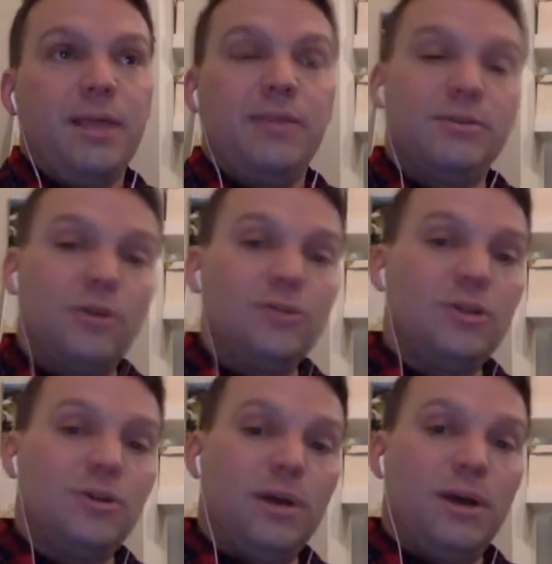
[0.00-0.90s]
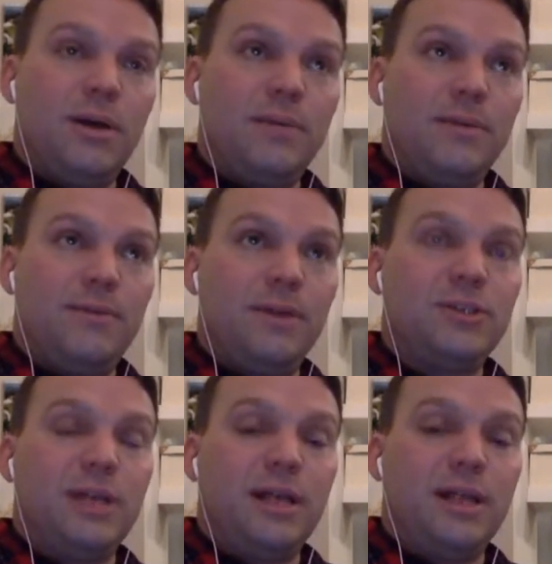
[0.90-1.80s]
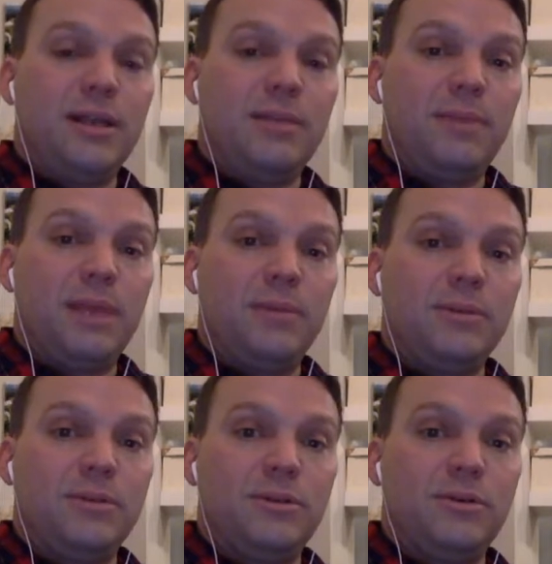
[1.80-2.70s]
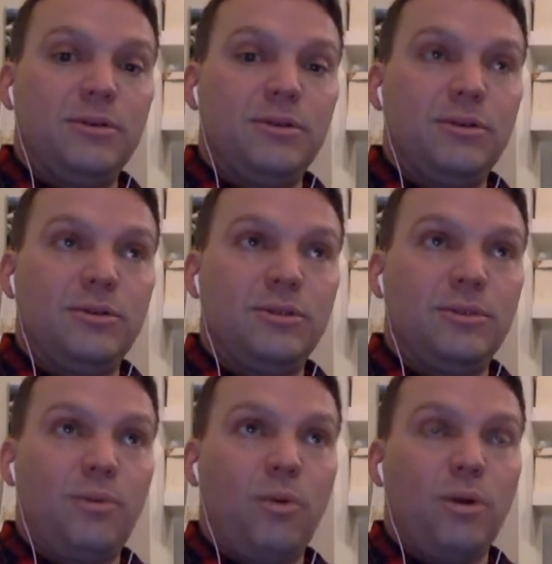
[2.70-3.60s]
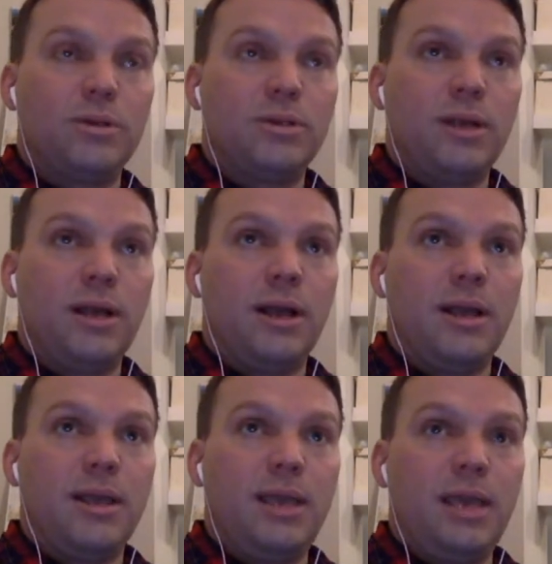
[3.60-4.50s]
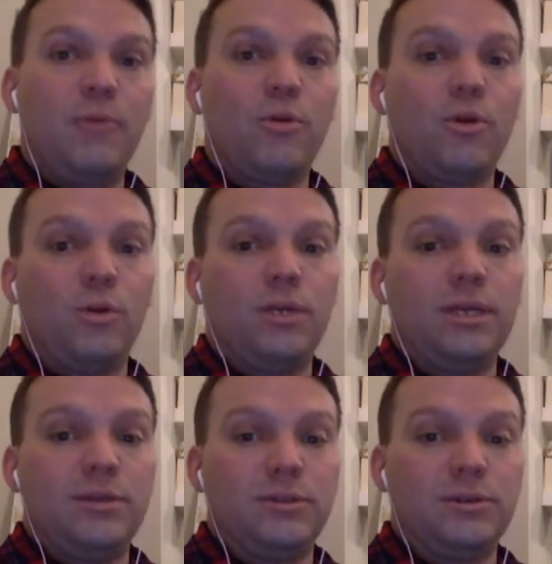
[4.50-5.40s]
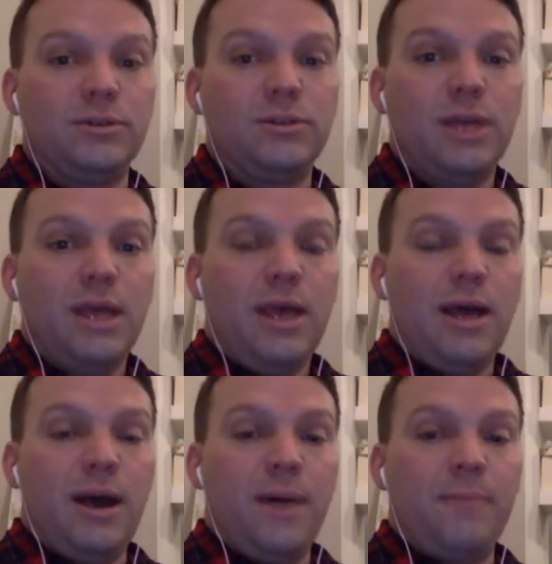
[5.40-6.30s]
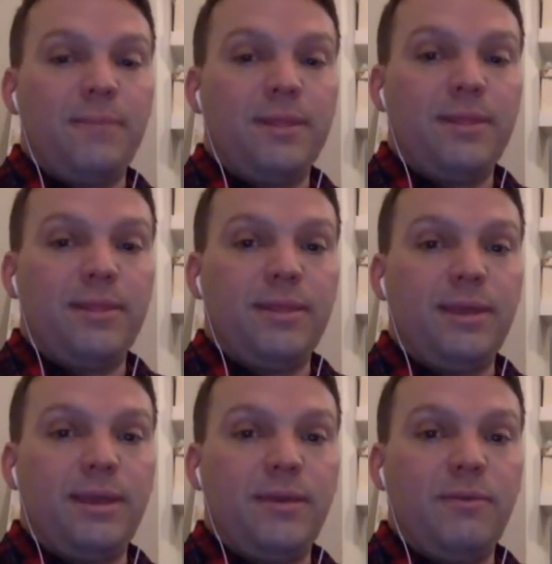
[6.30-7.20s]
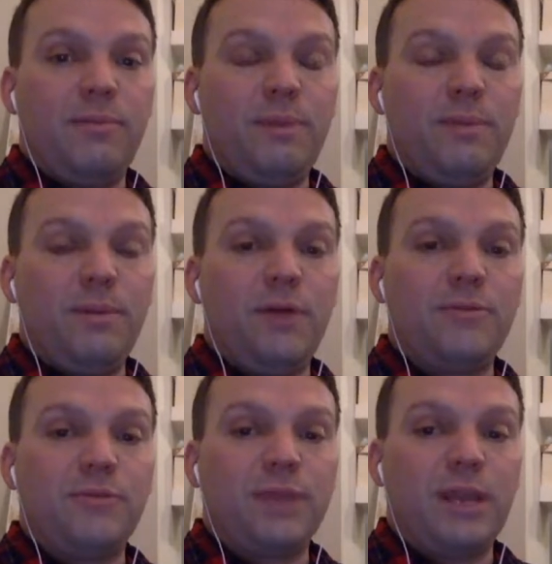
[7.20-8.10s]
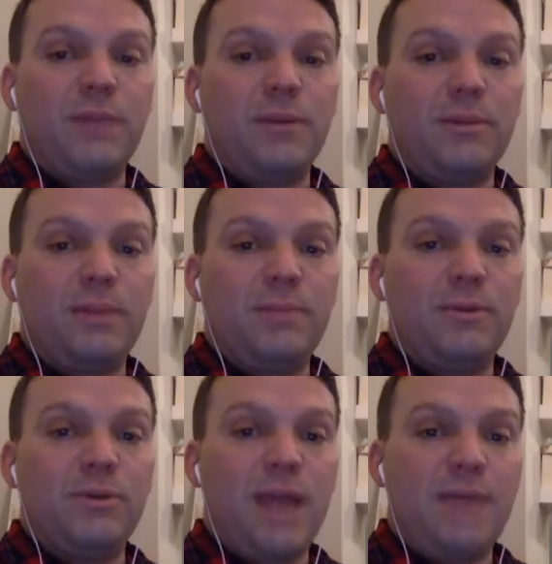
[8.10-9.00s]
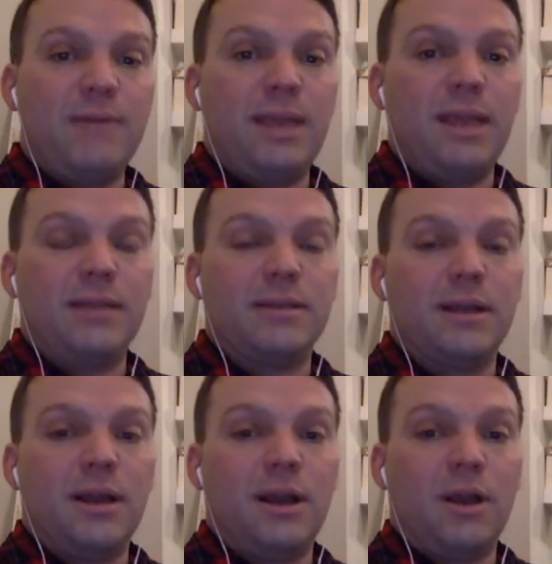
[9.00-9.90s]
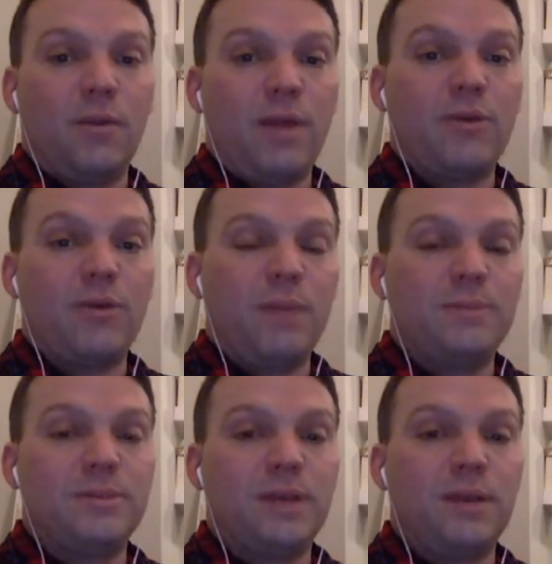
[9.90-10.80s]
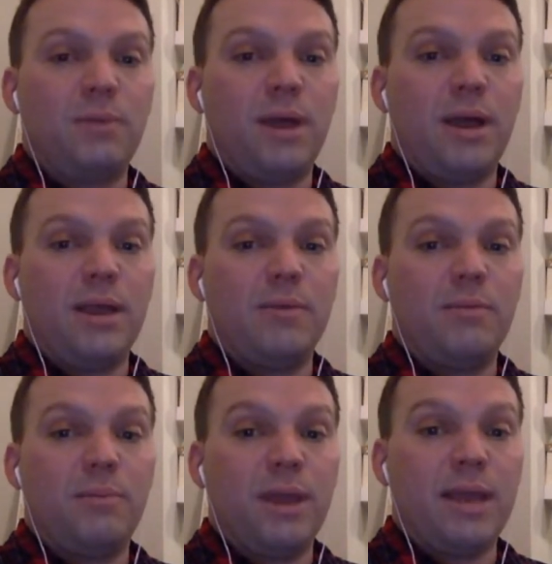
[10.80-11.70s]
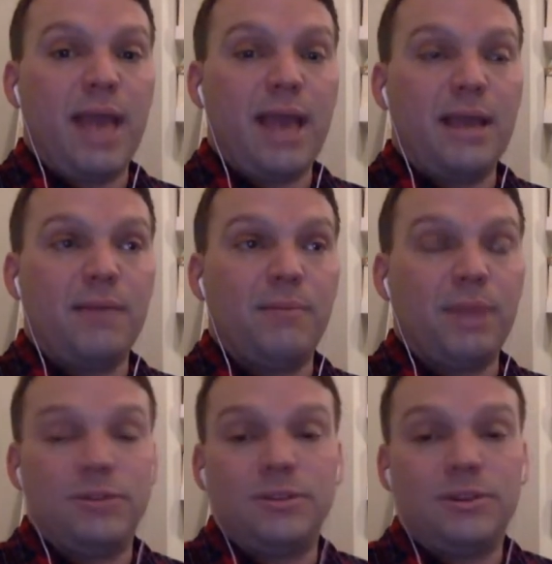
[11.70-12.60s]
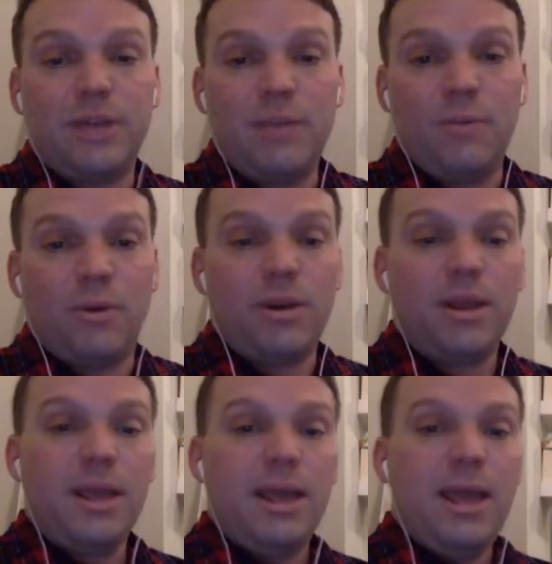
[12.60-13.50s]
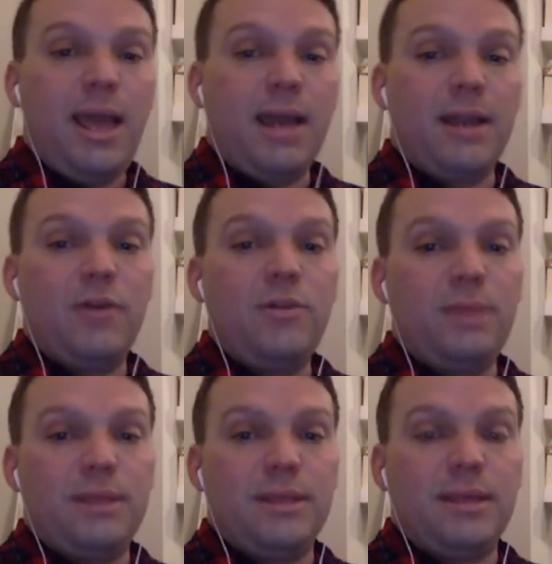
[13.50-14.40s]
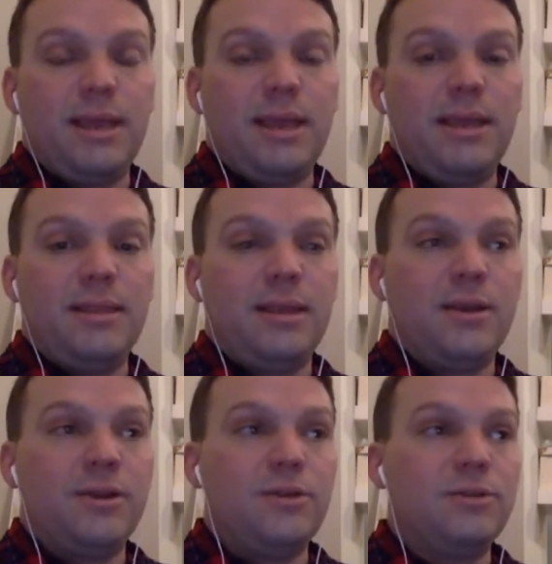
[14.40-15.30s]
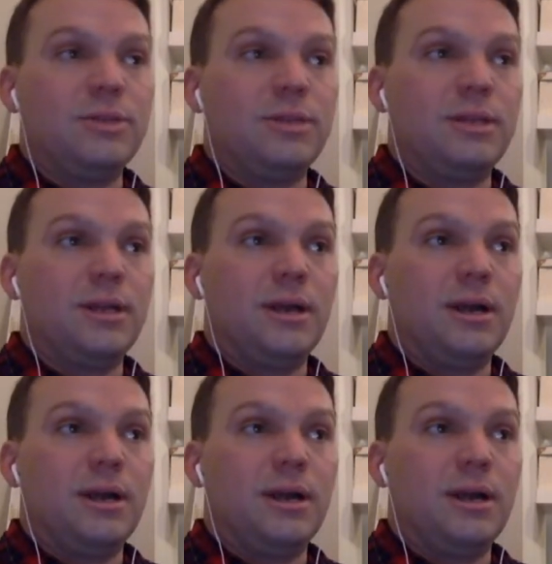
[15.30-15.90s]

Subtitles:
There's also the functionality to be able to support keyboard-only users. The people often forget about the people who navigate around a website by using their keyboard, and it could be that they're using